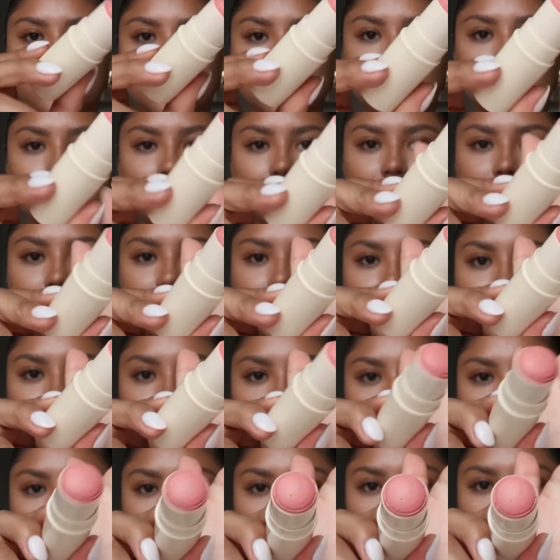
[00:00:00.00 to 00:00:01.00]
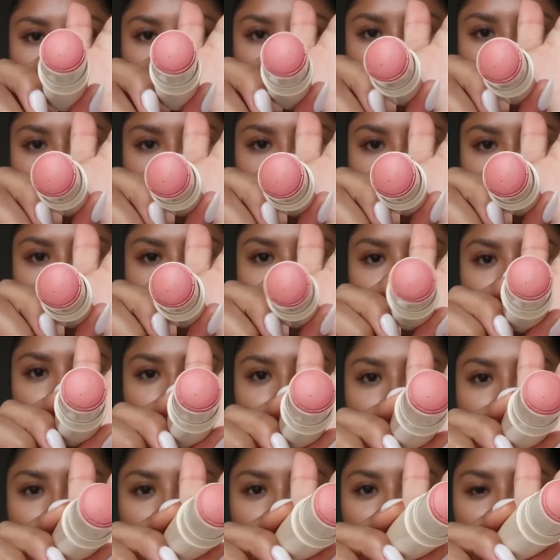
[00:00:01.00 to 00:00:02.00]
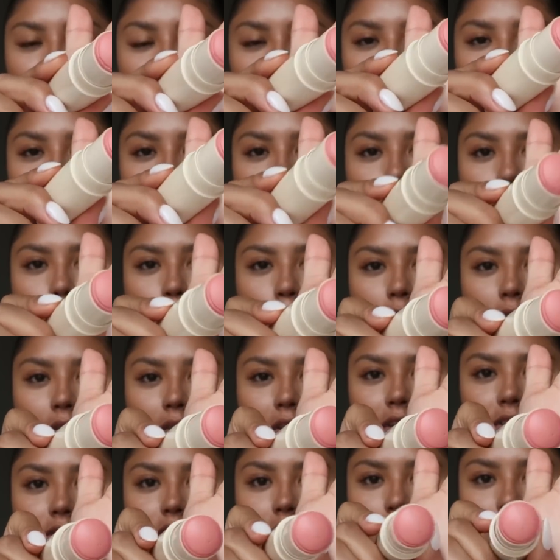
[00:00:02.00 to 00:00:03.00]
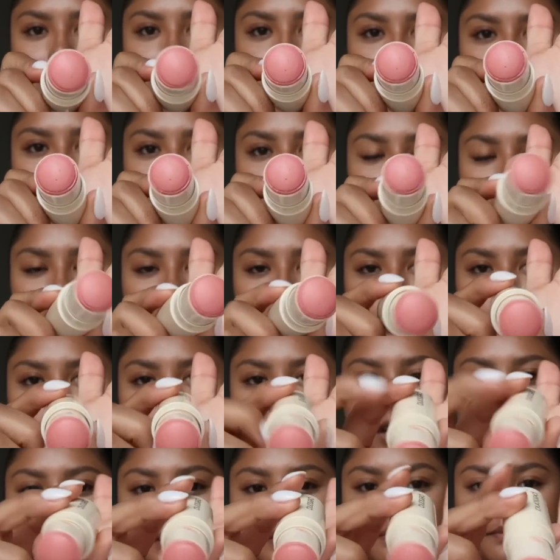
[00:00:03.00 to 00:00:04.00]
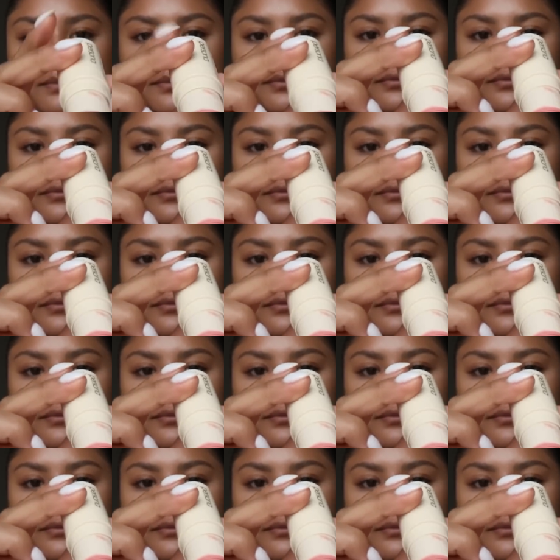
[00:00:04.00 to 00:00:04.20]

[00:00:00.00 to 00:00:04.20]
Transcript: You can see it's so pretty. I wore this on my TikTok yesterday,